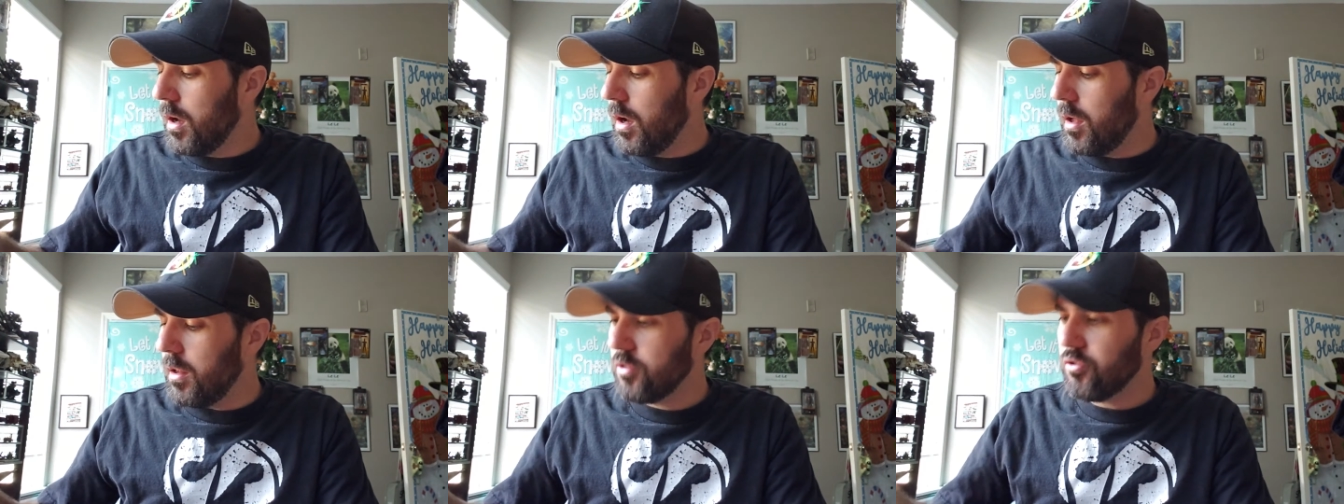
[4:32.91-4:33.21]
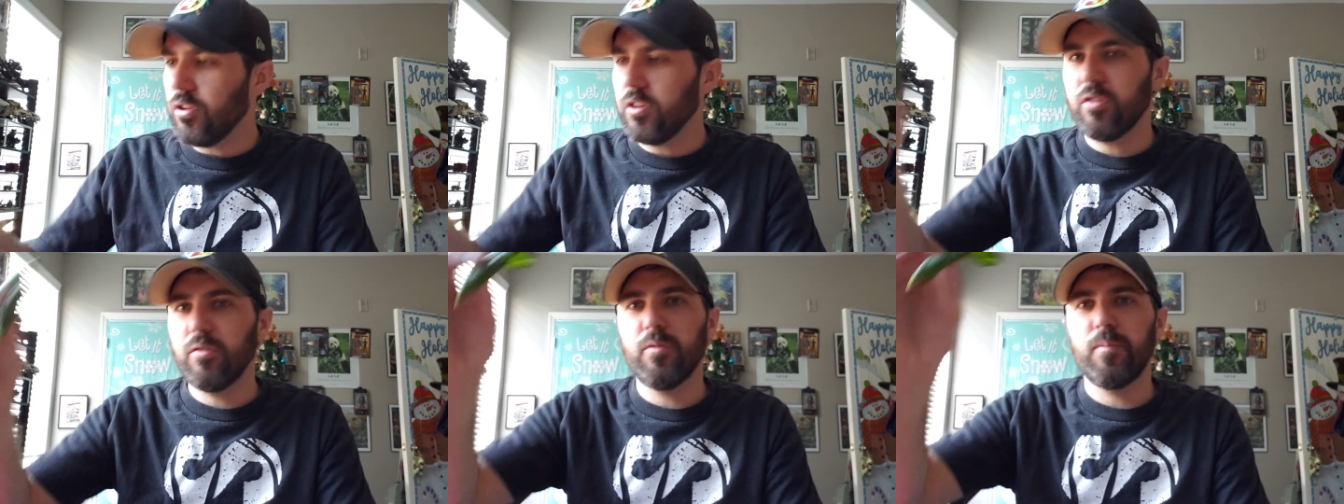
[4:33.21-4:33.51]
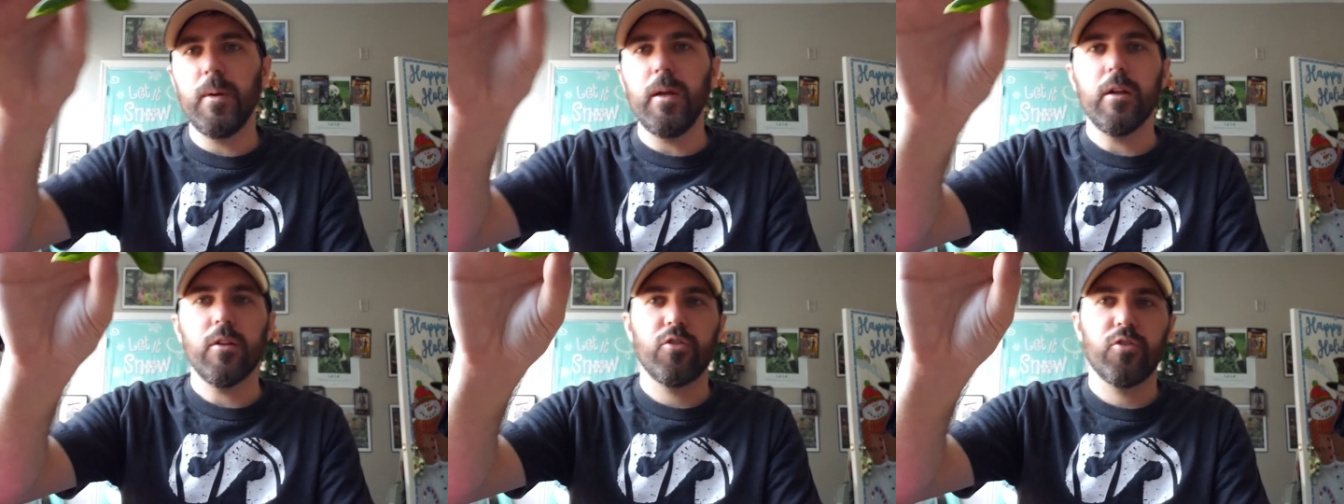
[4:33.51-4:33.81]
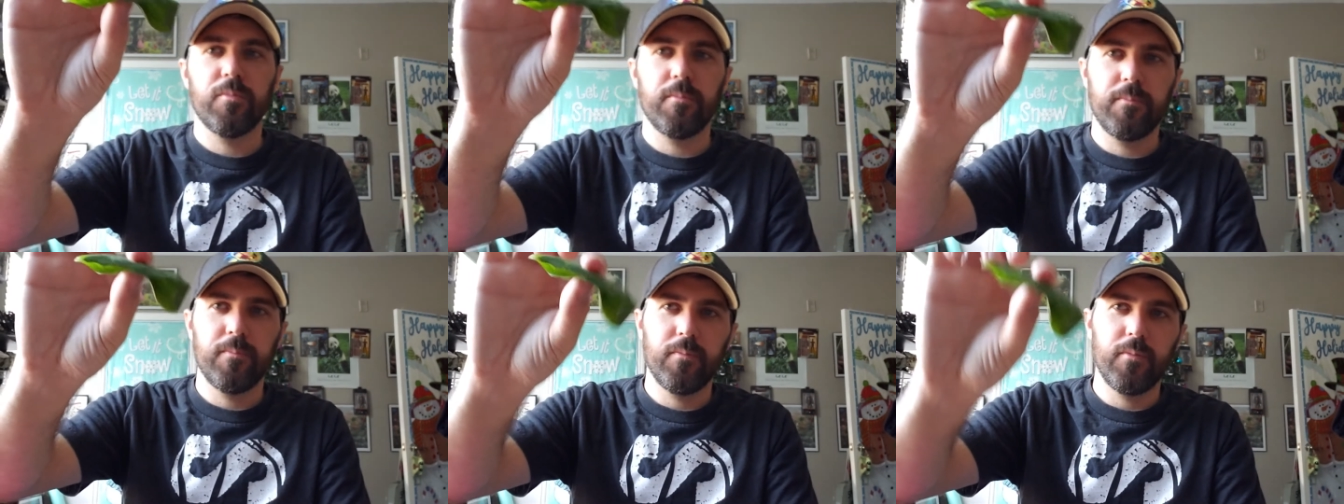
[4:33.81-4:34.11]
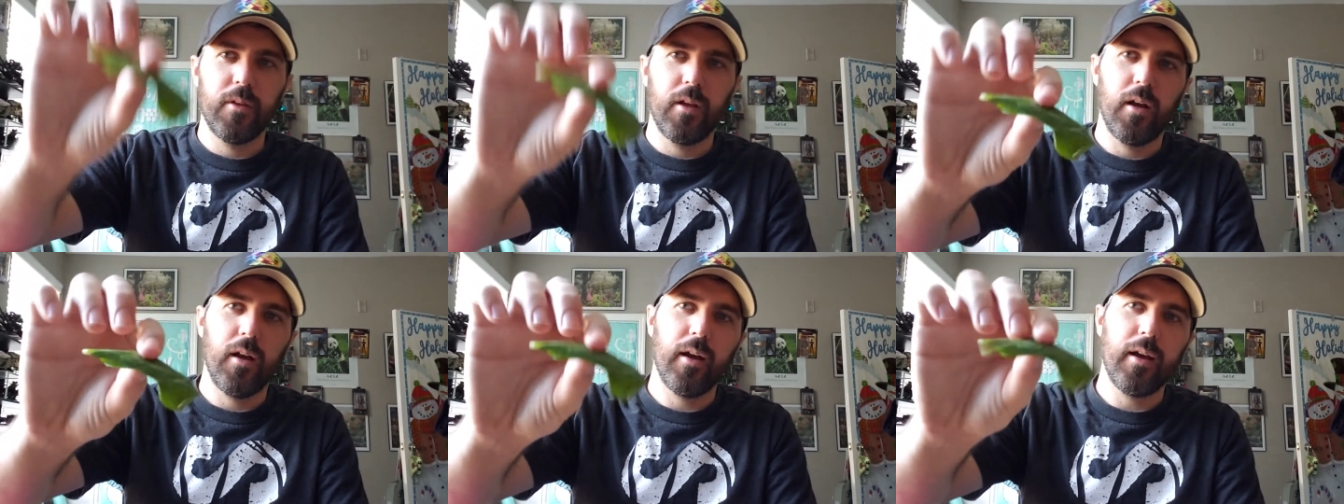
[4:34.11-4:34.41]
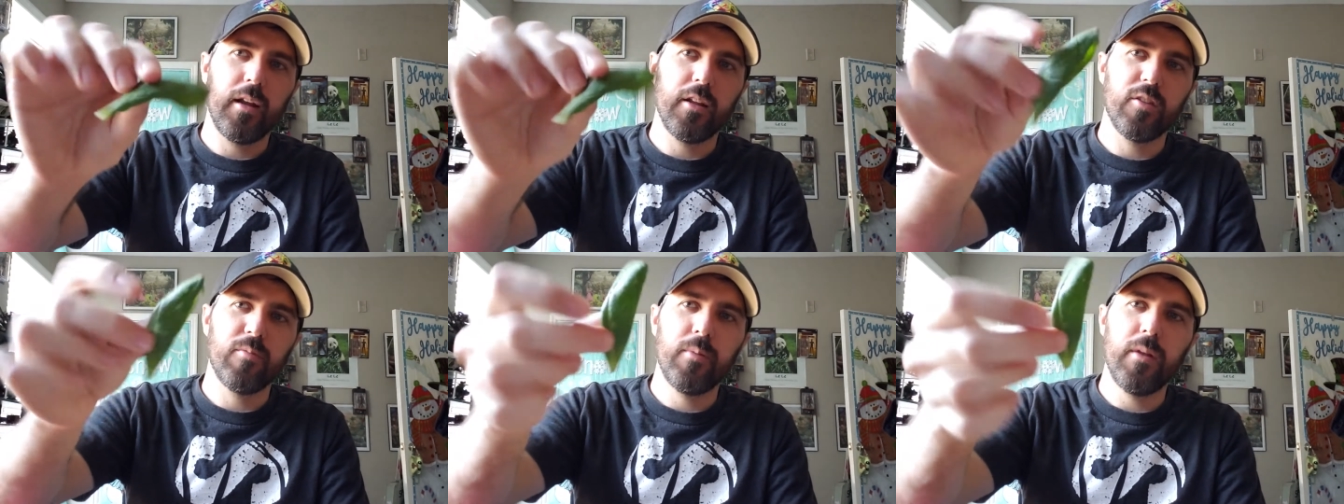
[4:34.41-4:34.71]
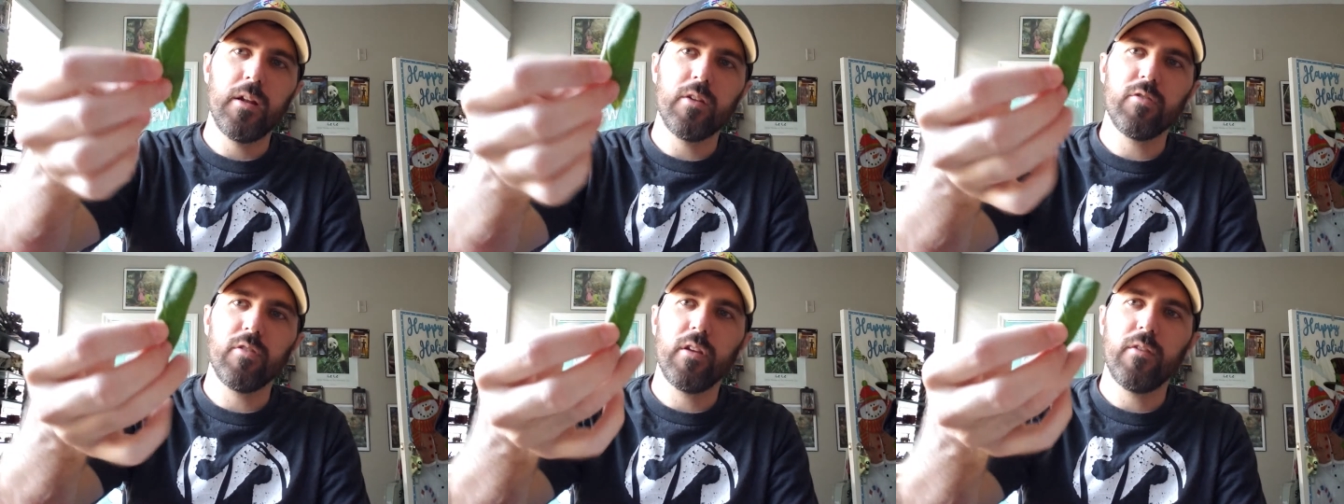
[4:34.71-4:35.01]
Let's try some spinach. I got a
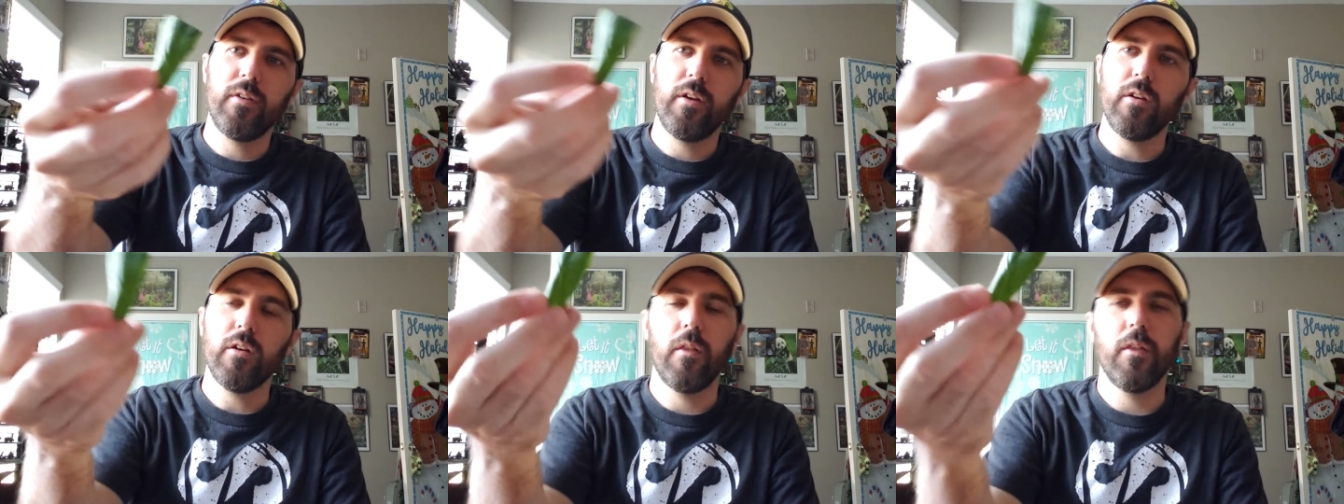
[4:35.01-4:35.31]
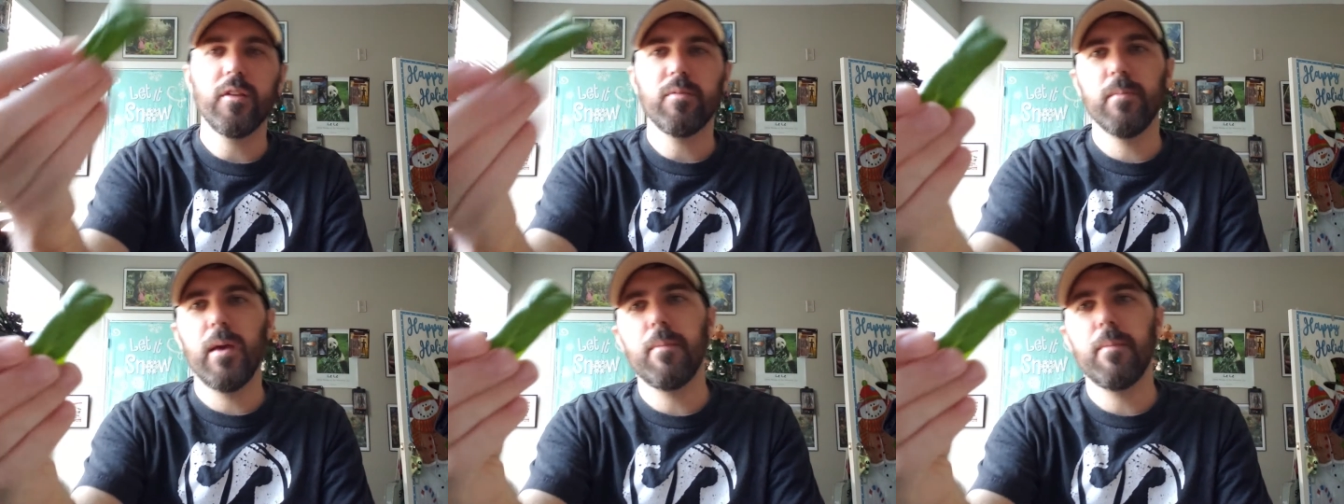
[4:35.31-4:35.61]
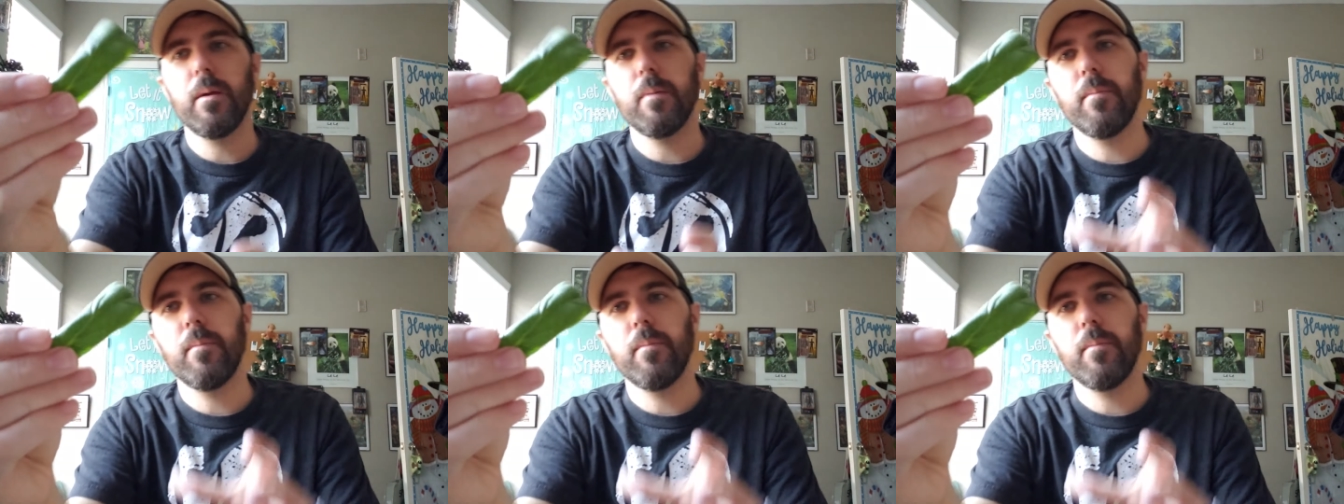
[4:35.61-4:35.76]
spinach leaf here. Now, this may be